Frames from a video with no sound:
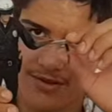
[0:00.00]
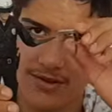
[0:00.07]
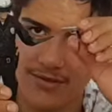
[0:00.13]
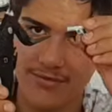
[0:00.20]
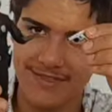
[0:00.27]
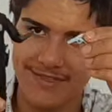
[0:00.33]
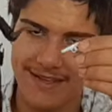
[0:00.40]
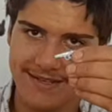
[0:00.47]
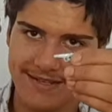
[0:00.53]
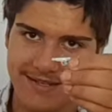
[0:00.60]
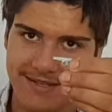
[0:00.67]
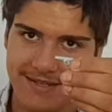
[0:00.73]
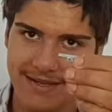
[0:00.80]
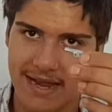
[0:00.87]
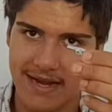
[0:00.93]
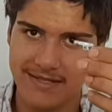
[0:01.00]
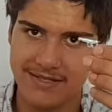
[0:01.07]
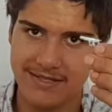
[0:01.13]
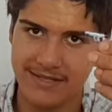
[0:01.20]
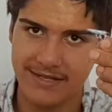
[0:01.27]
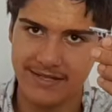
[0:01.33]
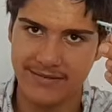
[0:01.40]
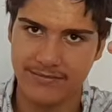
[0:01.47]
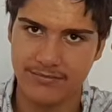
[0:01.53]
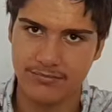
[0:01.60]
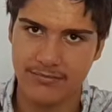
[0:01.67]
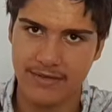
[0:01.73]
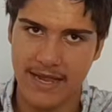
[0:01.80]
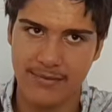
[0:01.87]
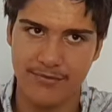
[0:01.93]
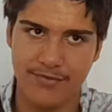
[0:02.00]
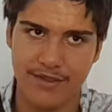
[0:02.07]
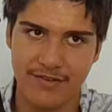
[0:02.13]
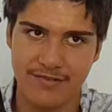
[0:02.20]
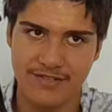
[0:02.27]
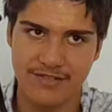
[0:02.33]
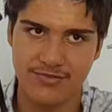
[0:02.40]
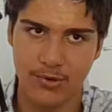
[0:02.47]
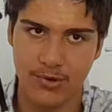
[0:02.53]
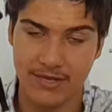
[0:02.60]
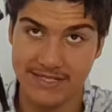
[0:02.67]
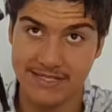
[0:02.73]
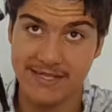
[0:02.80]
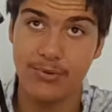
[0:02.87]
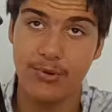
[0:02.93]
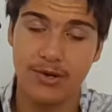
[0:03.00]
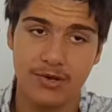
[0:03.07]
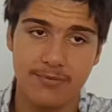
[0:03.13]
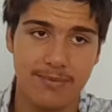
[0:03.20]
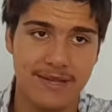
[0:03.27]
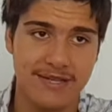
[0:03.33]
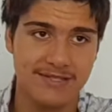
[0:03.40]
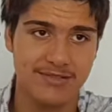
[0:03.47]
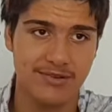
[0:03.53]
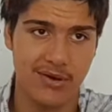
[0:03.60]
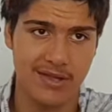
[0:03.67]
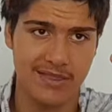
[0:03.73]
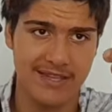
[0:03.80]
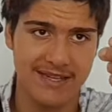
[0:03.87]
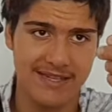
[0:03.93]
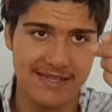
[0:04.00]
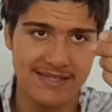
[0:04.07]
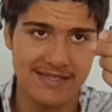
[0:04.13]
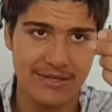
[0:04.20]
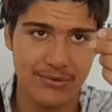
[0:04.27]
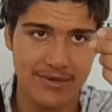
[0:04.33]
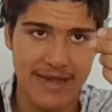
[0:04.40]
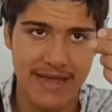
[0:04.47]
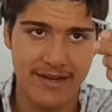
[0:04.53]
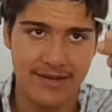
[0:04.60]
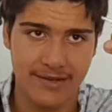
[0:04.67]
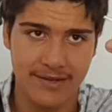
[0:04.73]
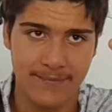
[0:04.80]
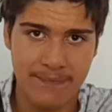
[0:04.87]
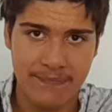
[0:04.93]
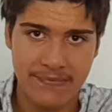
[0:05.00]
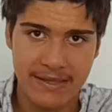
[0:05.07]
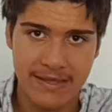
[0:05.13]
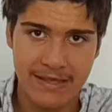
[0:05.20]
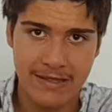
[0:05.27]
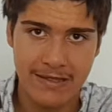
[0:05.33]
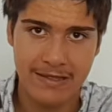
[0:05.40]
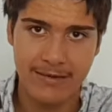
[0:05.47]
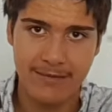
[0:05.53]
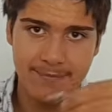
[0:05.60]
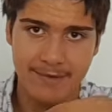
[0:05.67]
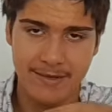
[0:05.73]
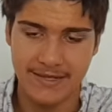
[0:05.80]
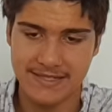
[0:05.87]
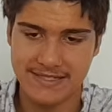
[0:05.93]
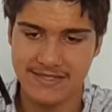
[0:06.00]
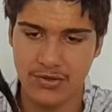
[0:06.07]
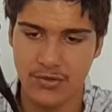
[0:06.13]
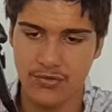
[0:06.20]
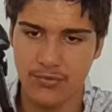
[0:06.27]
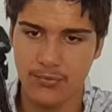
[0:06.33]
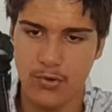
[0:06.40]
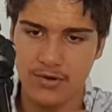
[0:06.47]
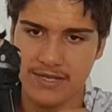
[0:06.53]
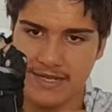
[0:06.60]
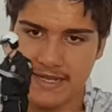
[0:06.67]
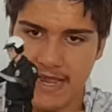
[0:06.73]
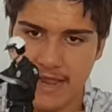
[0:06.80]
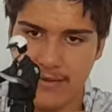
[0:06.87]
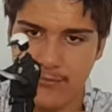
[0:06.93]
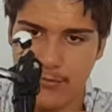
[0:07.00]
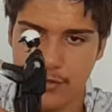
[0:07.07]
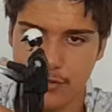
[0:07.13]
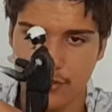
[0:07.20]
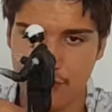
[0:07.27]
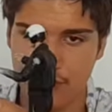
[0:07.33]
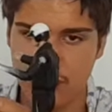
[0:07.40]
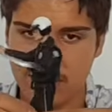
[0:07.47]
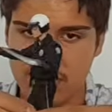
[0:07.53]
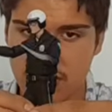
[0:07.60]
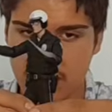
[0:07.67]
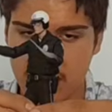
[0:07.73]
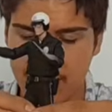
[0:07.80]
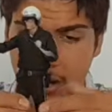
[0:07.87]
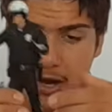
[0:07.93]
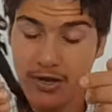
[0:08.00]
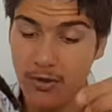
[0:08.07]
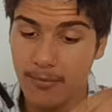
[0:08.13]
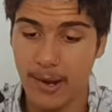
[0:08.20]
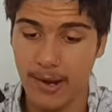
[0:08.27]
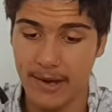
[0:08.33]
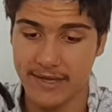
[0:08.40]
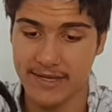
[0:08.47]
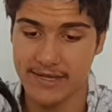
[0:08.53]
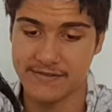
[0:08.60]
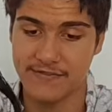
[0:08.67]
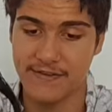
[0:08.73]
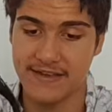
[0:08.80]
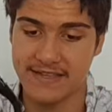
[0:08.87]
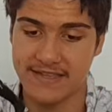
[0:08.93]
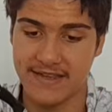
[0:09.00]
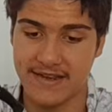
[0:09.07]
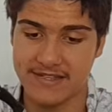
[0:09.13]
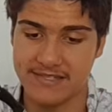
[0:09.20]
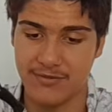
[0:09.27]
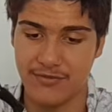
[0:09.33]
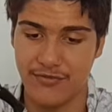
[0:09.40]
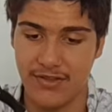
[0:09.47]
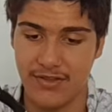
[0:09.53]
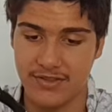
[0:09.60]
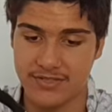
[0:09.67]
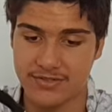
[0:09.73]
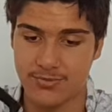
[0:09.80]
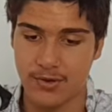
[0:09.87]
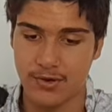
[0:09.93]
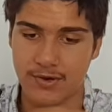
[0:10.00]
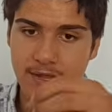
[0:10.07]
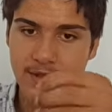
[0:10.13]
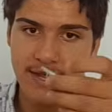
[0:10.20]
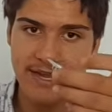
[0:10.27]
I don't think, actually came with the original one. It's still a good pistol. I think it is still a NECA, but it's not the one he came with originally. But I don't mind. If anything, I actually prefer this one.